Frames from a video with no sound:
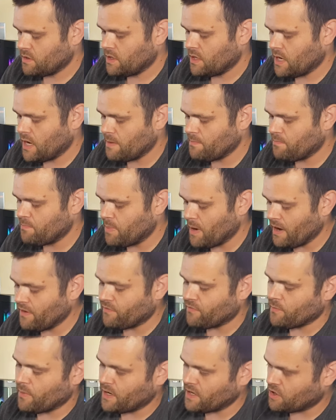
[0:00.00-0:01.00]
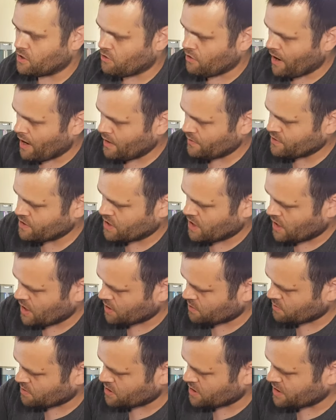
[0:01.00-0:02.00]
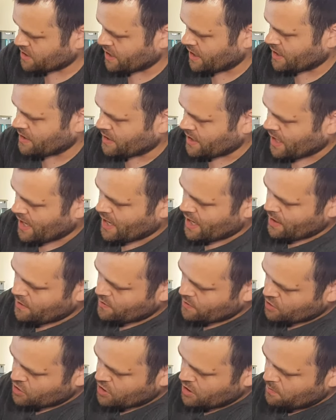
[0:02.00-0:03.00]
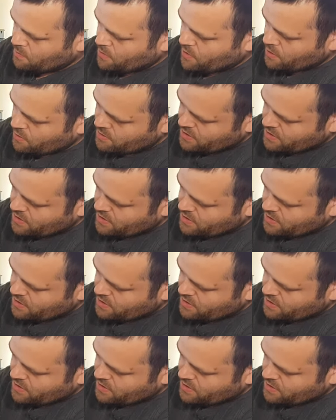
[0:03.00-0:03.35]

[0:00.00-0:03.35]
above my graphics card, which is like that, and the G P U is